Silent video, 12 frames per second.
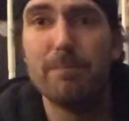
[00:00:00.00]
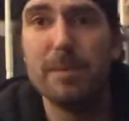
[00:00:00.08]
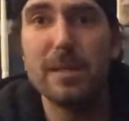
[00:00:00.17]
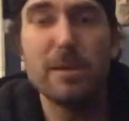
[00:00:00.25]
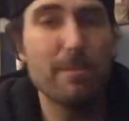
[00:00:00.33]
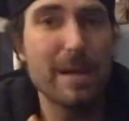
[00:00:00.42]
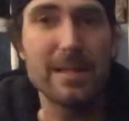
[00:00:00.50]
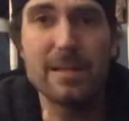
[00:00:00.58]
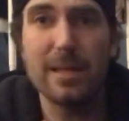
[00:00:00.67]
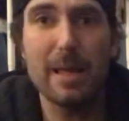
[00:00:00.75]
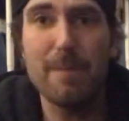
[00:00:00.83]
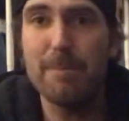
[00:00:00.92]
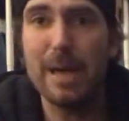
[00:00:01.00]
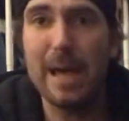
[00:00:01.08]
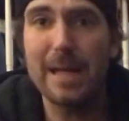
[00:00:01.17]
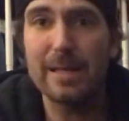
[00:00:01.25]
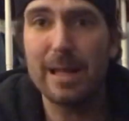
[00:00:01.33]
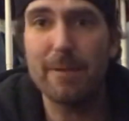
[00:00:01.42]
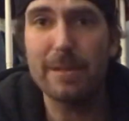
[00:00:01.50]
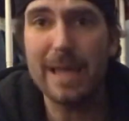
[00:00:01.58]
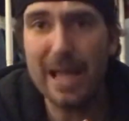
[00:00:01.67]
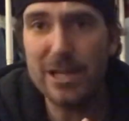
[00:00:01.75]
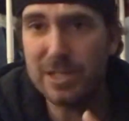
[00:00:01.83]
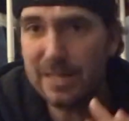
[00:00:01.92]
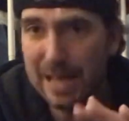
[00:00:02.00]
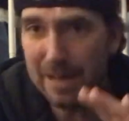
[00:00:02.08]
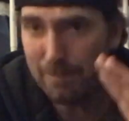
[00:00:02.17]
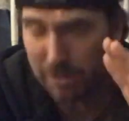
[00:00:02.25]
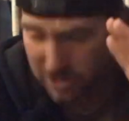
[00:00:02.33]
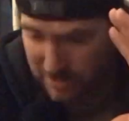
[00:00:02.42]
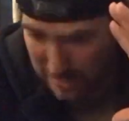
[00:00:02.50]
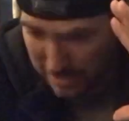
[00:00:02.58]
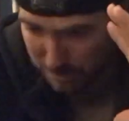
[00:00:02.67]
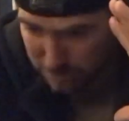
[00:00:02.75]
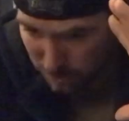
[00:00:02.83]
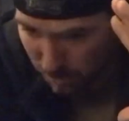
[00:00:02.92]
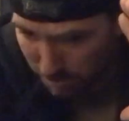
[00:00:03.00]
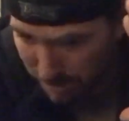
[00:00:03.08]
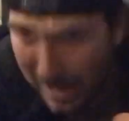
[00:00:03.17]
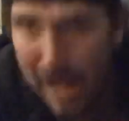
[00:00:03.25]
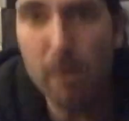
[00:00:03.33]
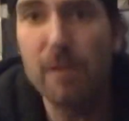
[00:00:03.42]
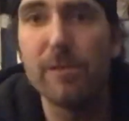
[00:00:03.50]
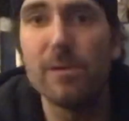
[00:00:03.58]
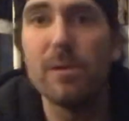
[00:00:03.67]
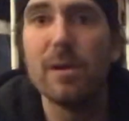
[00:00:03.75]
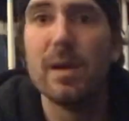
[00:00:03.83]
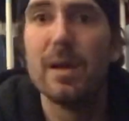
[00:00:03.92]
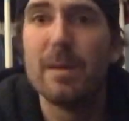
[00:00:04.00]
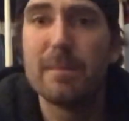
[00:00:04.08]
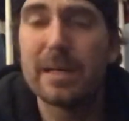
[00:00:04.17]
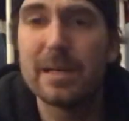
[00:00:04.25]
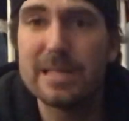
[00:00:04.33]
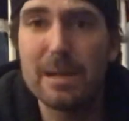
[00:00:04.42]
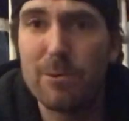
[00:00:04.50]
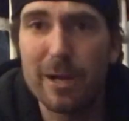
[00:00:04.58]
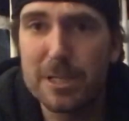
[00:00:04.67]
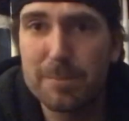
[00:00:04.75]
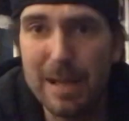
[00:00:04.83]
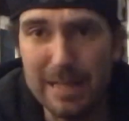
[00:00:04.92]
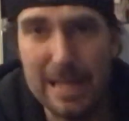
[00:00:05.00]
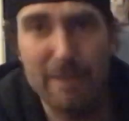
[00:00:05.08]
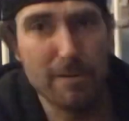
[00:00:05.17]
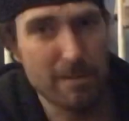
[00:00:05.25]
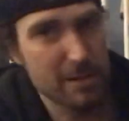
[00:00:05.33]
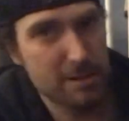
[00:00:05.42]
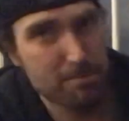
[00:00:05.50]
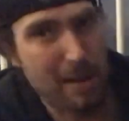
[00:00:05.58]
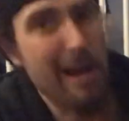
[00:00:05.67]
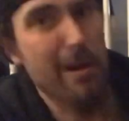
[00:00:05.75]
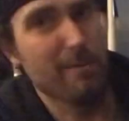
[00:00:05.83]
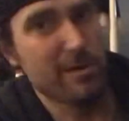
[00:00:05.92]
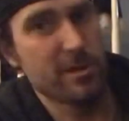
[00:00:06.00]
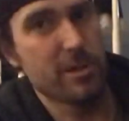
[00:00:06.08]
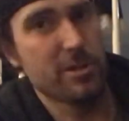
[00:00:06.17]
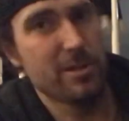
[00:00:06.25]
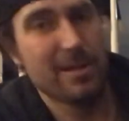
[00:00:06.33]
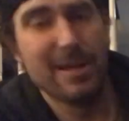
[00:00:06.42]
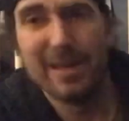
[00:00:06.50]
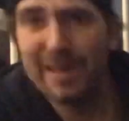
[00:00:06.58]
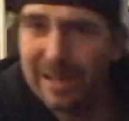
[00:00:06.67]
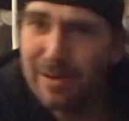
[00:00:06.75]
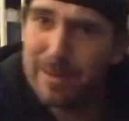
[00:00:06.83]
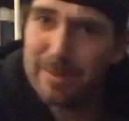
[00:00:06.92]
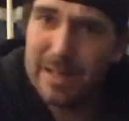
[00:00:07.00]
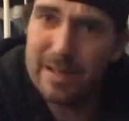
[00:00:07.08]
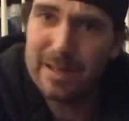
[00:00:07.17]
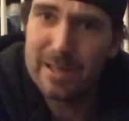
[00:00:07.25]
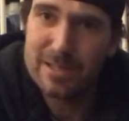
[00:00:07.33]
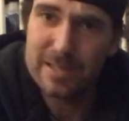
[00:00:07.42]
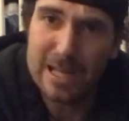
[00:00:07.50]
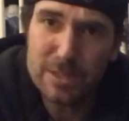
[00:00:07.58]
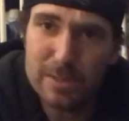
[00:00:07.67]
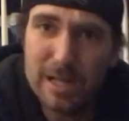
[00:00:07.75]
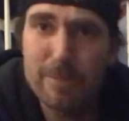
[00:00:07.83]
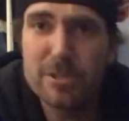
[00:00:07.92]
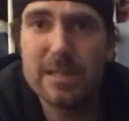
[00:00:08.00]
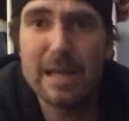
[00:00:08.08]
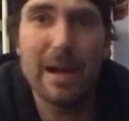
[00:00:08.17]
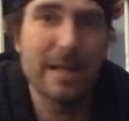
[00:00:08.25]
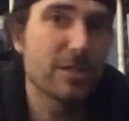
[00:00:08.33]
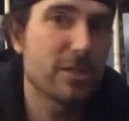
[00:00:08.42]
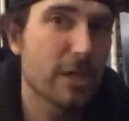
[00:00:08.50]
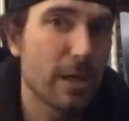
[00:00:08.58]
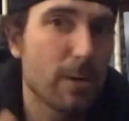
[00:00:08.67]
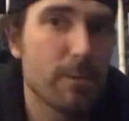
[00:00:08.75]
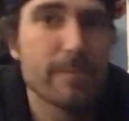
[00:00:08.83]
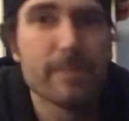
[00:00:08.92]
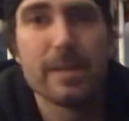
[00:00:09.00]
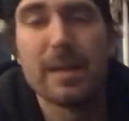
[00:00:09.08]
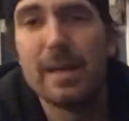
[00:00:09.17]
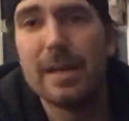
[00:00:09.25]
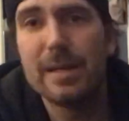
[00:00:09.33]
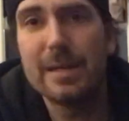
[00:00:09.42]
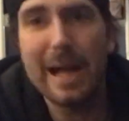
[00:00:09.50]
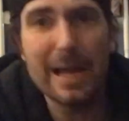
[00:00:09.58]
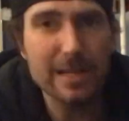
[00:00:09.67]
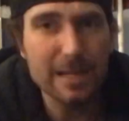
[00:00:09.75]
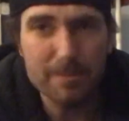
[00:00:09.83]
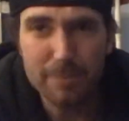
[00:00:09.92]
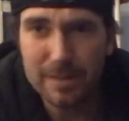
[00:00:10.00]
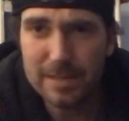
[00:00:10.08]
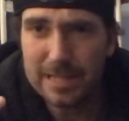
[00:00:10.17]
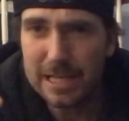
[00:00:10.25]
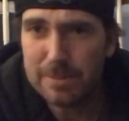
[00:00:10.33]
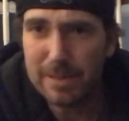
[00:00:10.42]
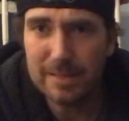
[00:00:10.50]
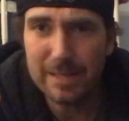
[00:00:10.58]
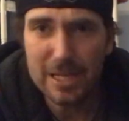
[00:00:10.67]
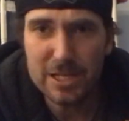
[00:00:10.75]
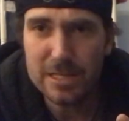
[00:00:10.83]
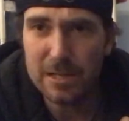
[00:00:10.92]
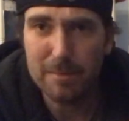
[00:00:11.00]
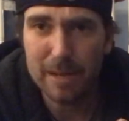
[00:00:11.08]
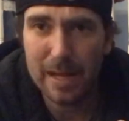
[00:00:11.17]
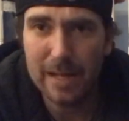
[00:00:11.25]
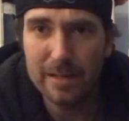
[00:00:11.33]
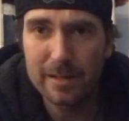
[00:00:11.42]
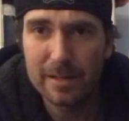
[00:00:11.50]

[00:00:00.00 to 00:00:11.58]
you made the impact and reaction that much times more powerful, because they weren't expecting that from an aspiring magician. You know what I mean? So that's where it helps you there. And two, now you didn't put this expectation in their mind